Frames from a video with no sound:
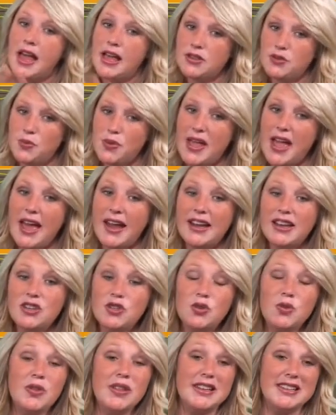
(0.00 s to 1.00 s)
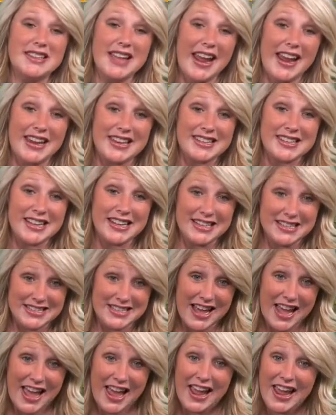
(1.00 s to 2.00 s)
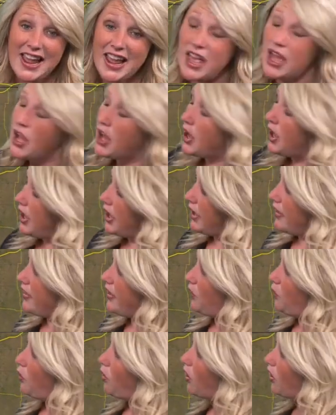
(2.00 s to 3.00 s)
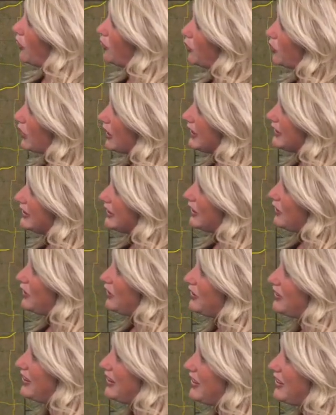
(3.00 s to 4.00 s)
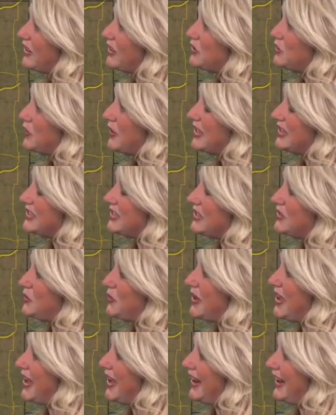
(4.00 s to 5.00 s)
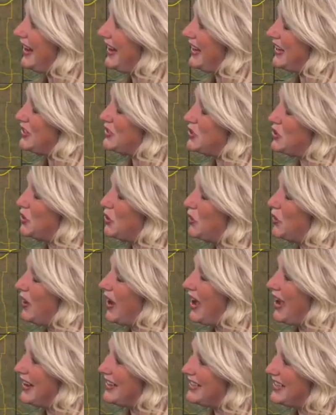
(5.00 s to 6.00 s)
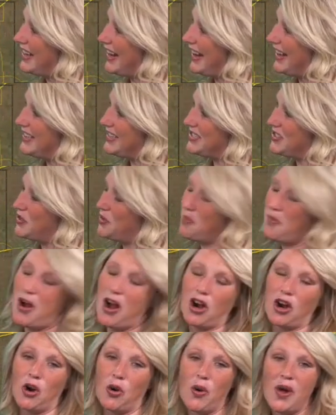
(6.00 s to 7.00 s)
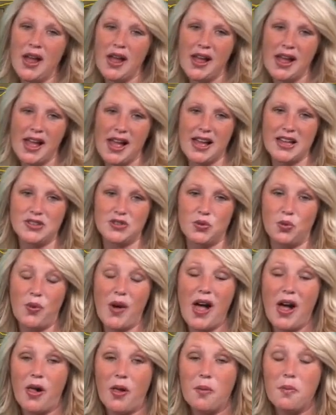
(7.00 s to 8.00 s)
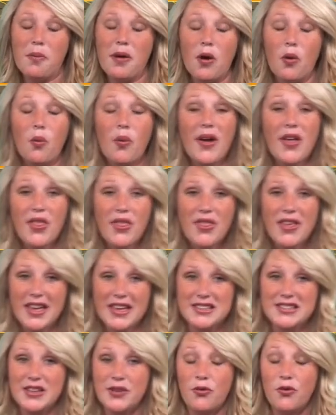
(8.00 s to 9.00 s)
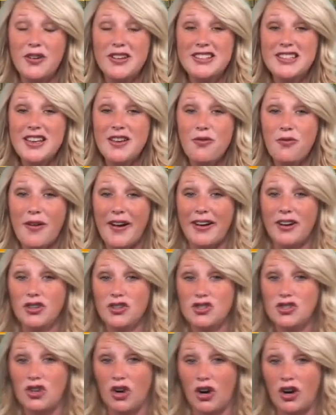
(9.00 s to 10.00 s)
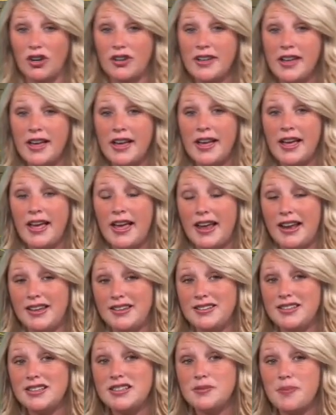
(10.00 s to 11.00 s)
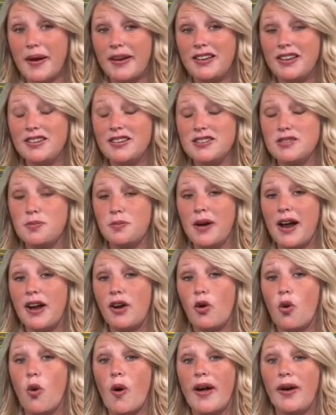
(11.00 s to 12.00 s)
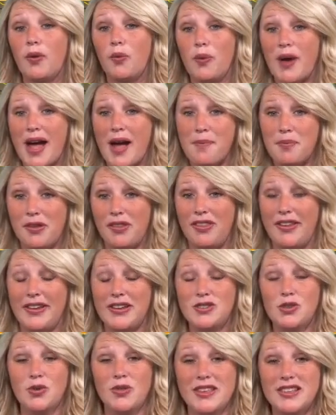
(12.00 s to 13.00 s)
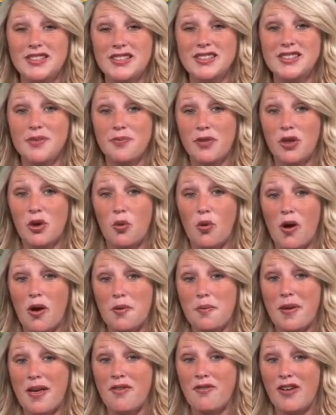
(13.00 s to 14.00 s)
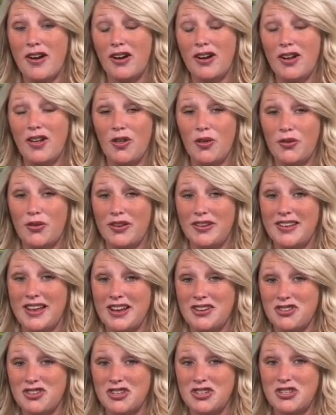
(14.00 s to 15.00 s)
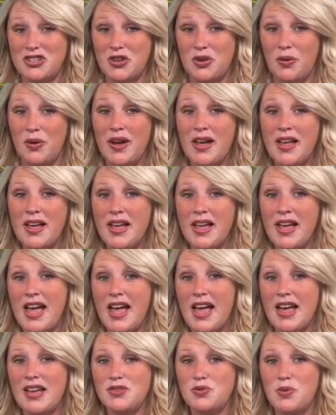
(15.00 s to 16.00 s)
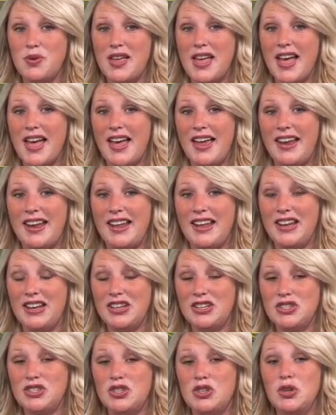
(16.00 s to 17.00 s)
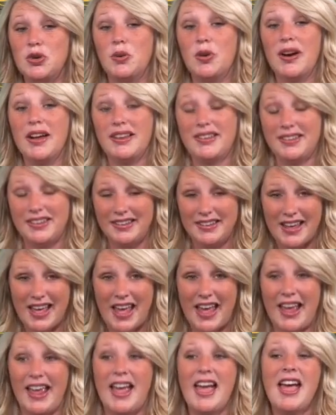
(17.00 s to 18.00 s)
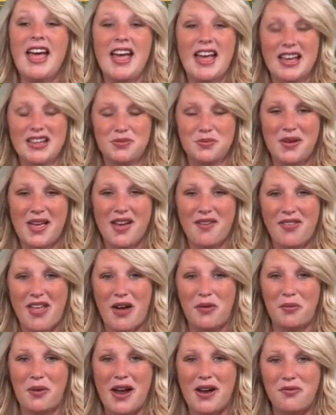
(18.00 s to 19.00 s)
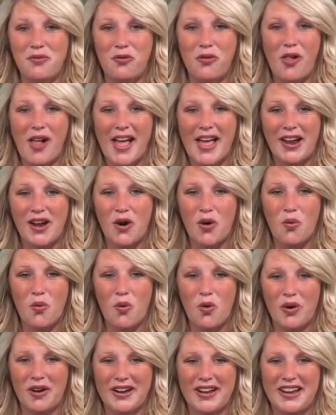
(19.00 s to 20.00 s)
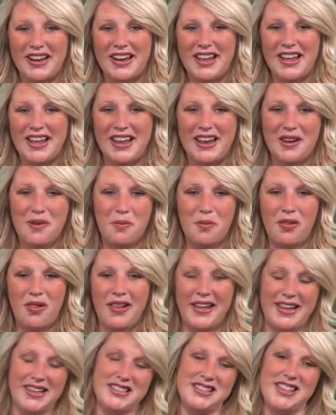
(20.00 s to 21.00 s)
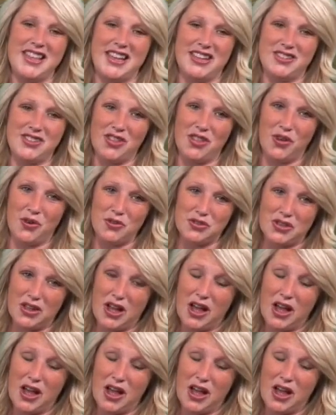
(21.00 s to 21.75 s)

As we head into the day today, and then we'll also continue to see these winds as we head into uh, tonight and tomorrow as well. But with this, if we see a fire start, it is expected to spread quite rapidly. So this is something we want to pay very close attention to as we head into today, as we have that red flag warning in place thanks to those